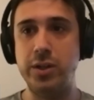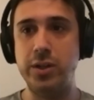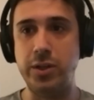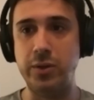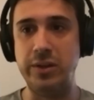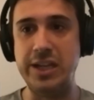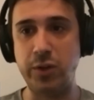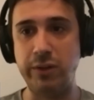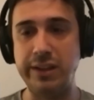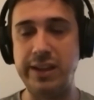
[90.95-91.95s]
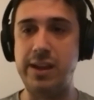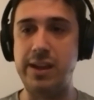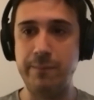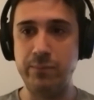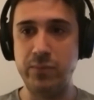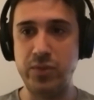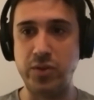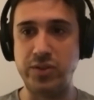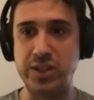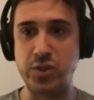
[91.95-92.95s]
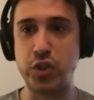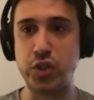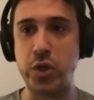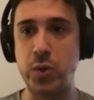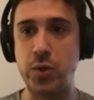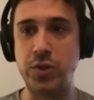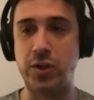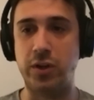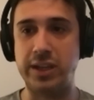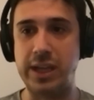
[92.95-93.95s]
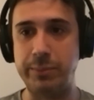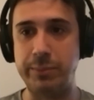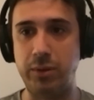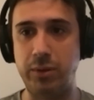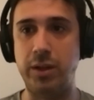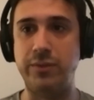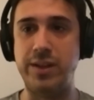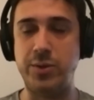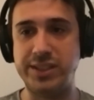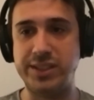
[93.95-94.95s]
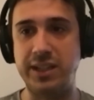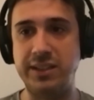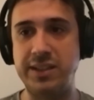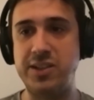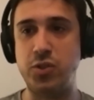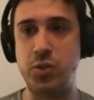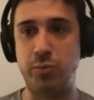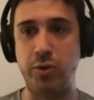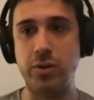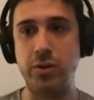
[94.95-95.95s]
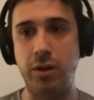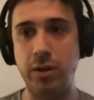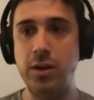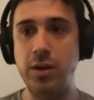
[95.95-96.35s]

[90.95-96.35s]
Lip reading: Literally, the Tezos nodes are capable of understanding that there's a new protocol,